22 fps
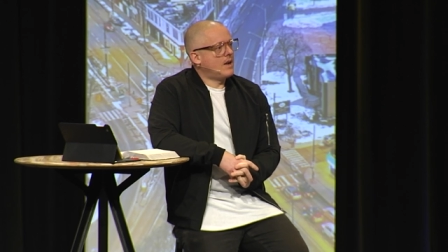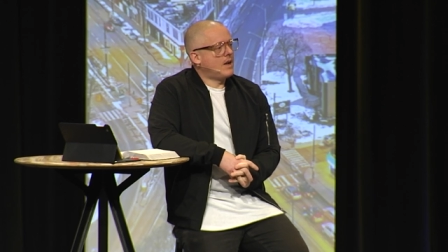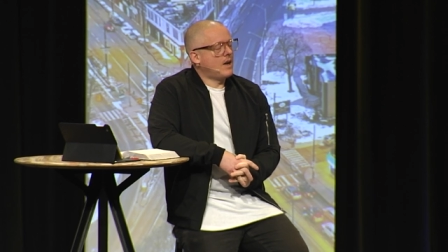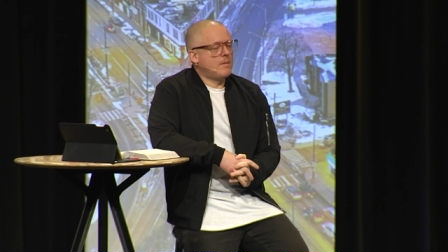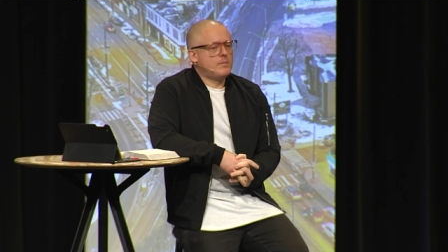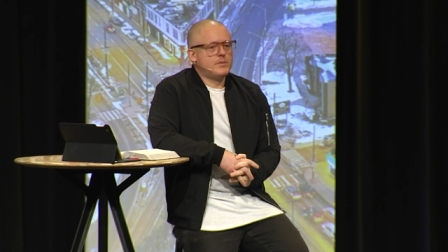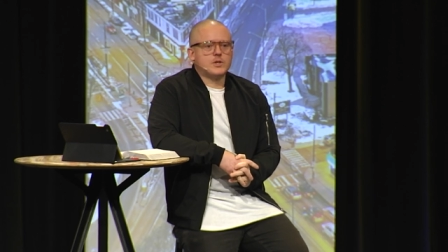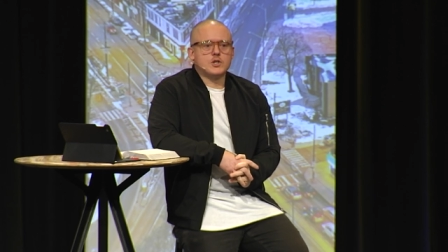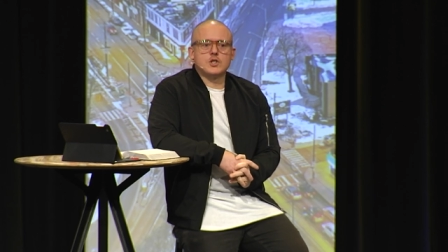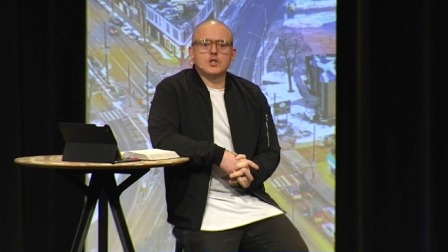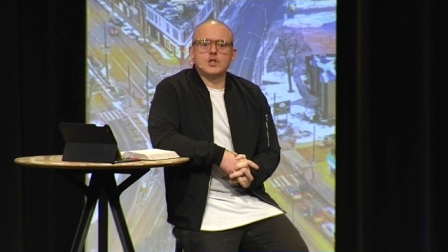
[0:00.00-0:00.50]

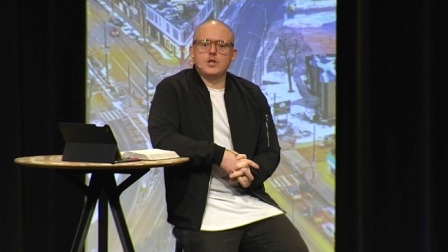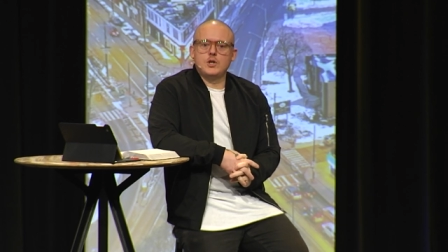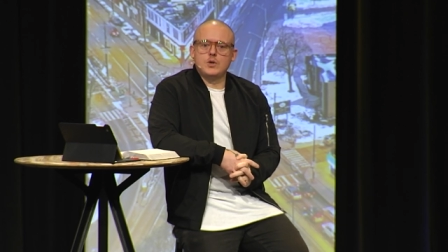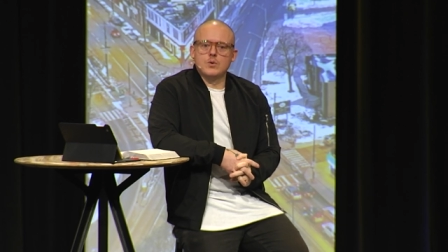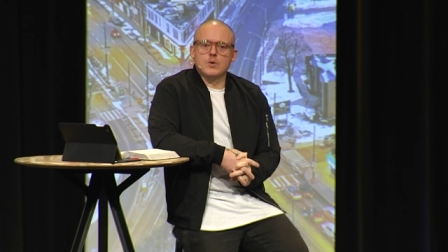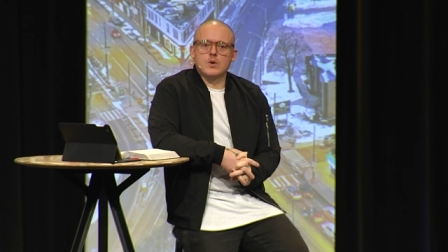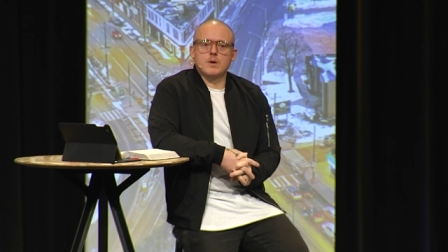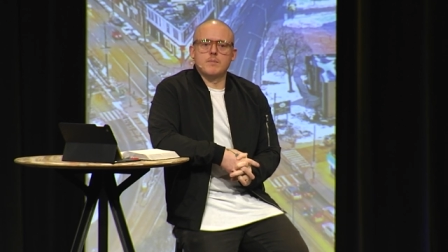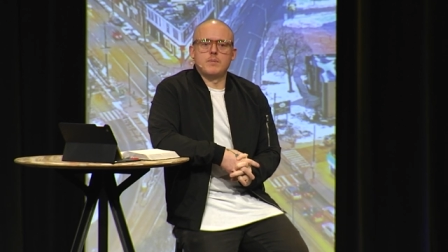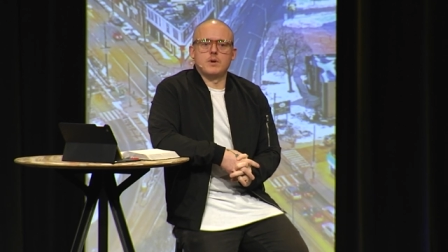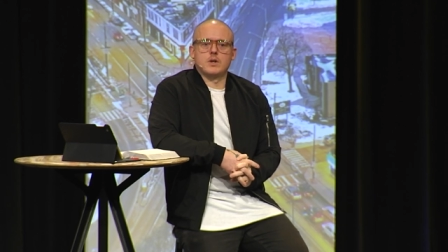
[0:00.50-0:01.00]

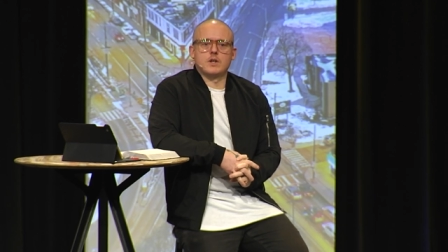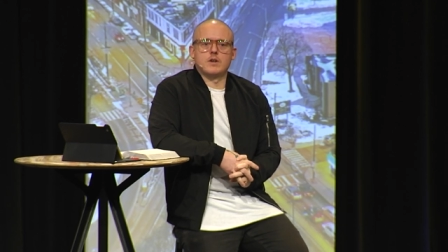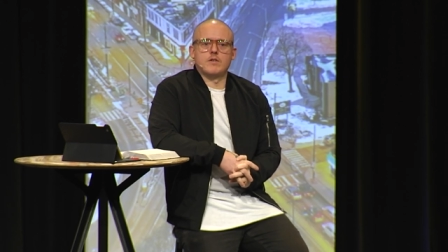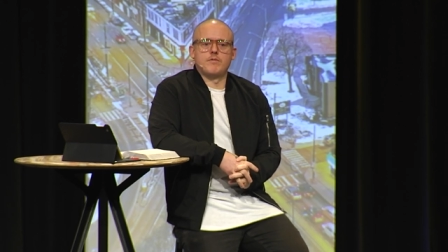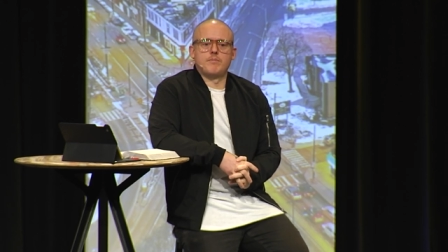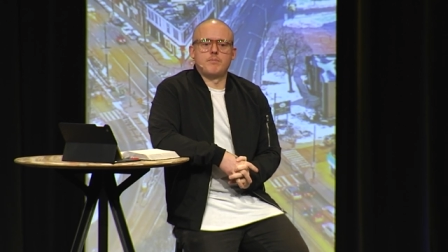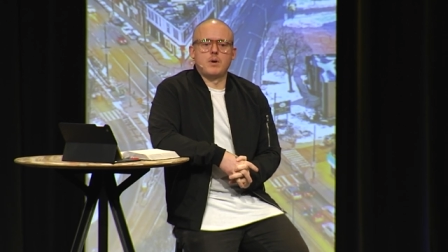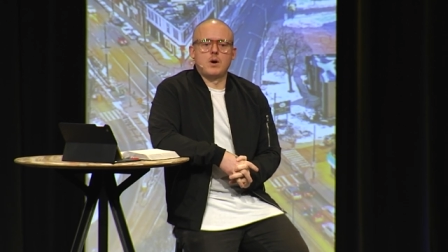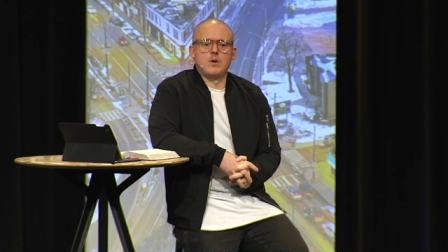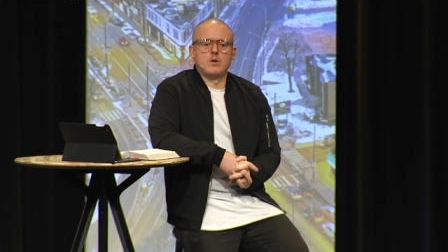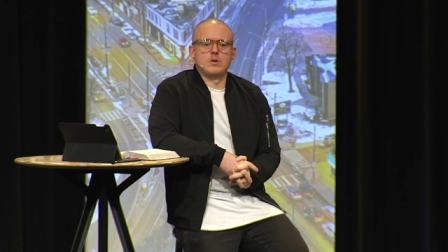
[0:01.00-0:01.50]
obscure book
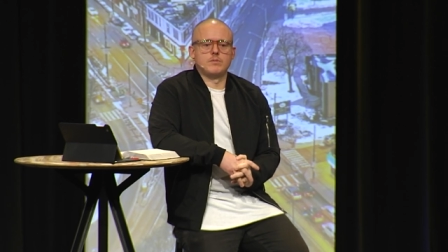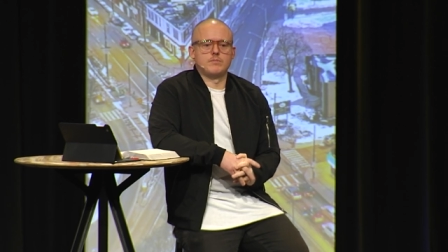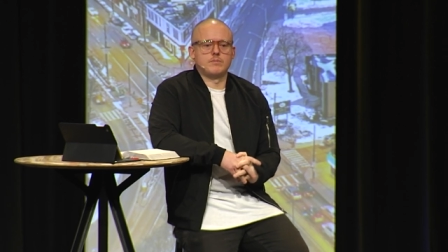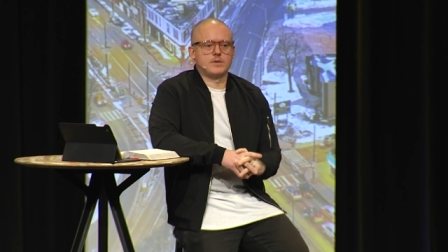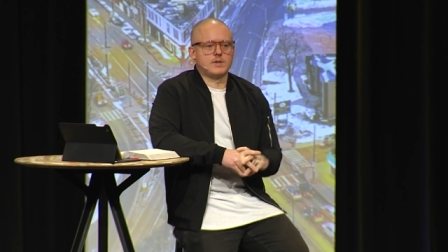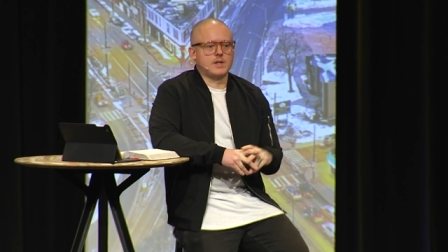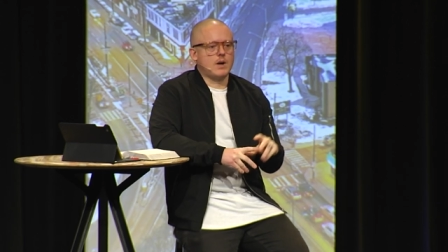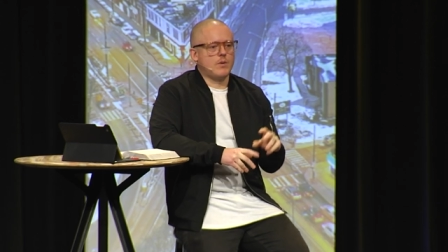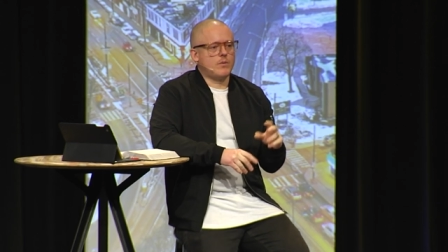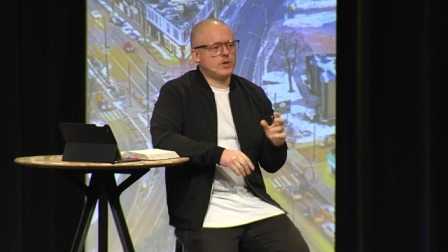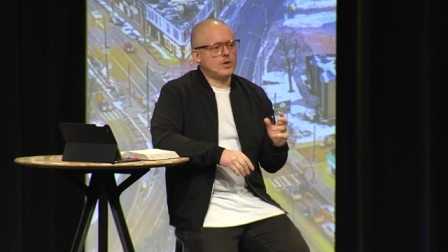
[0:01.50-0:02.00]
of
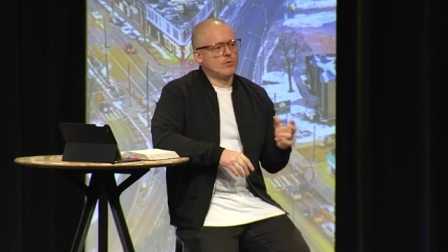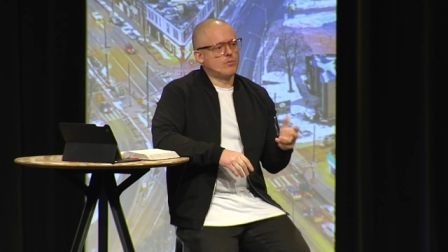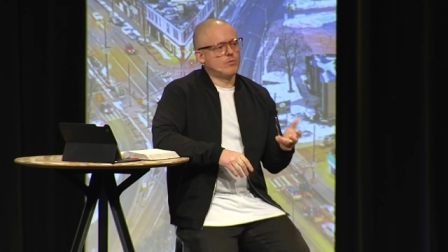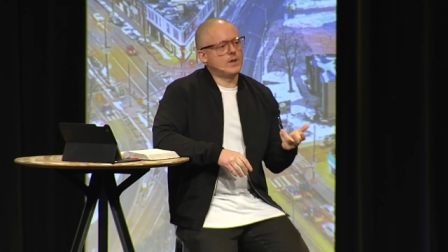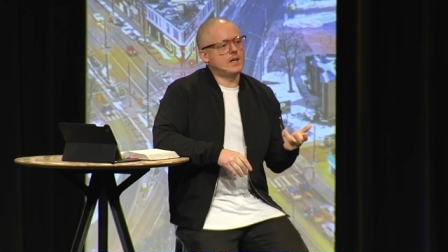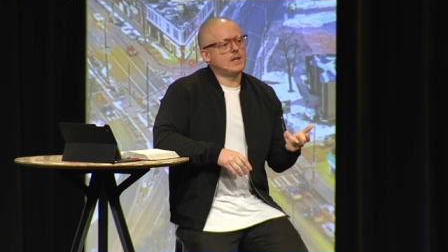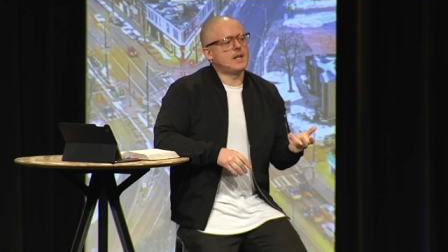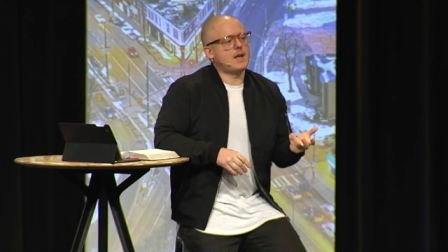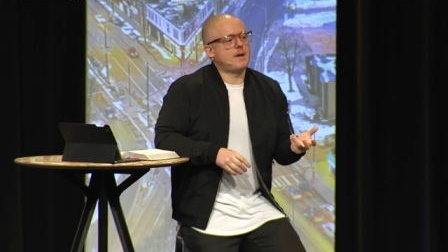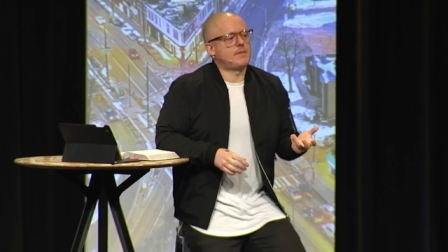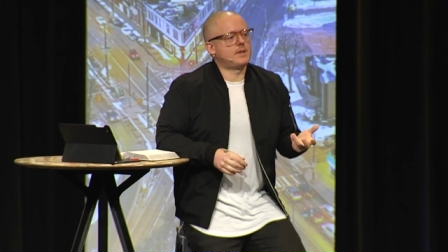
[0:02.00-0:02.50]
poems. Now, when you
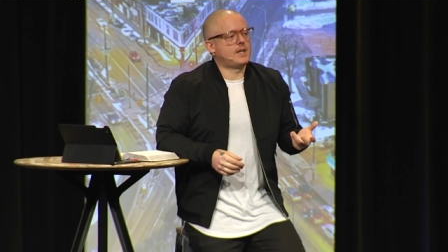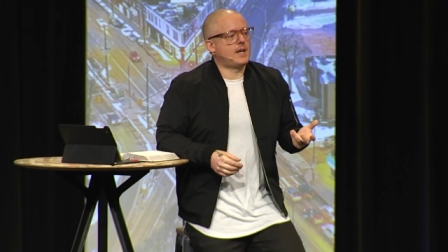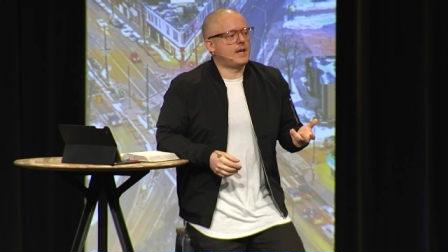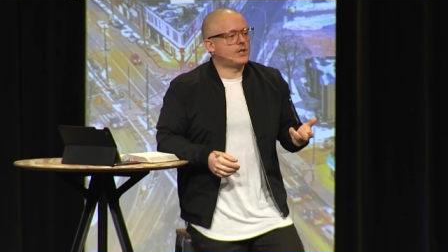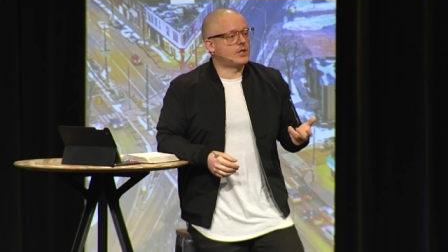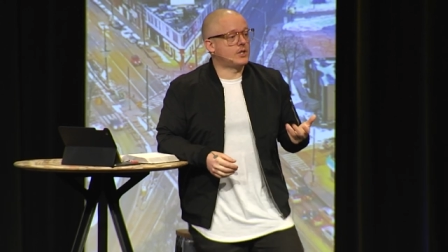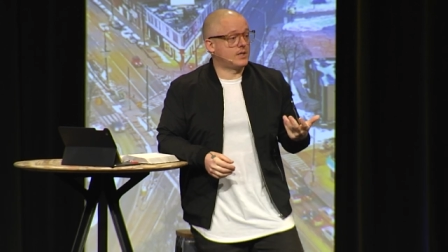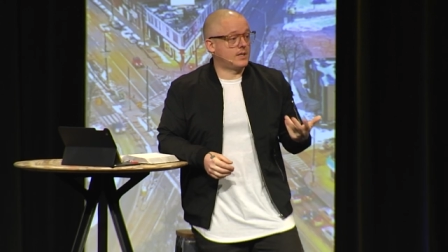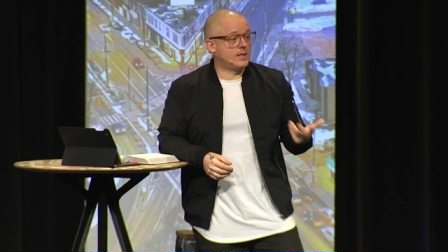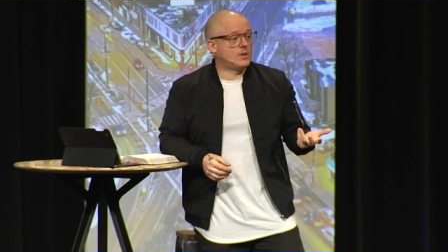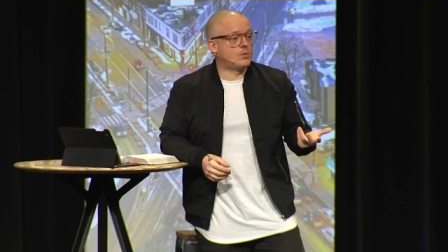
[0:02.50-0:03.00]
read
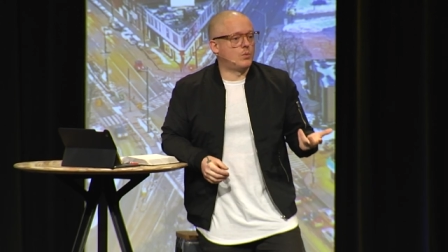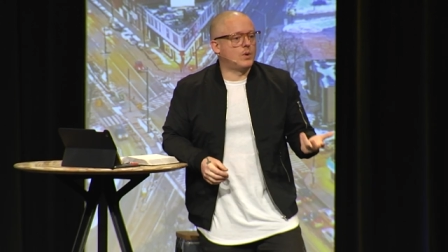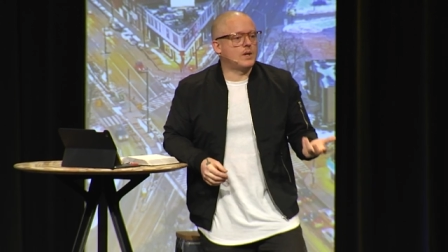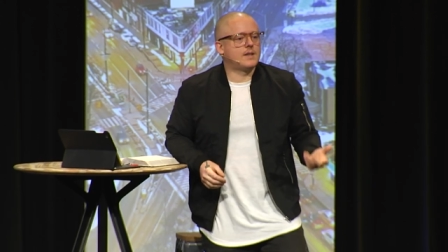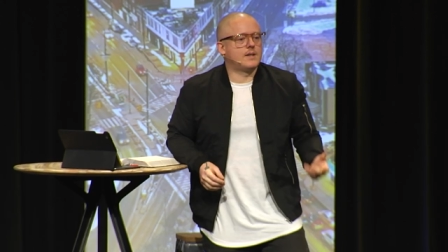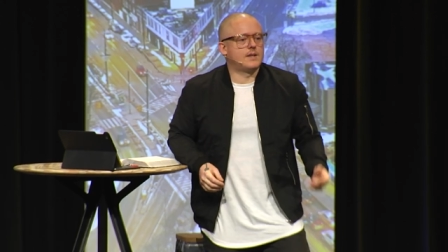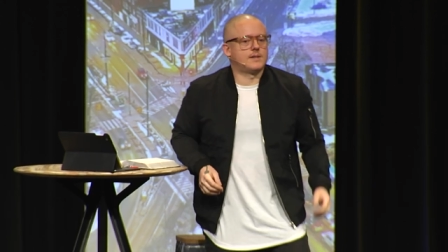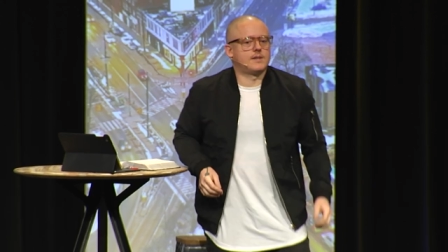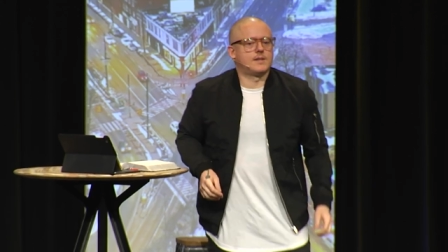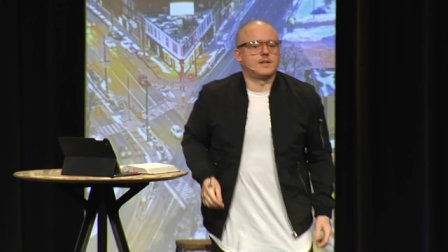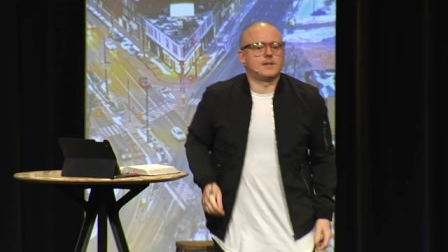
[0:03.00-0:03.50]
Lamentations, it's
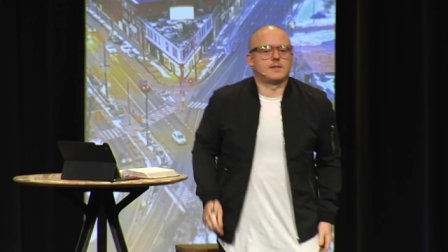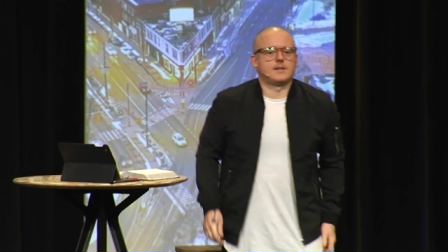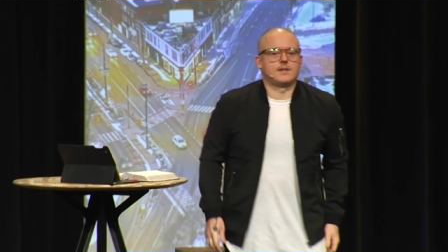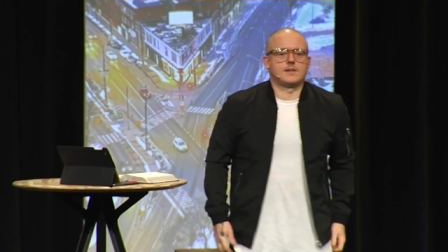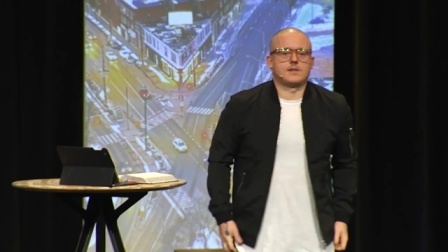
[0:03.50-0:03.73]
what this is.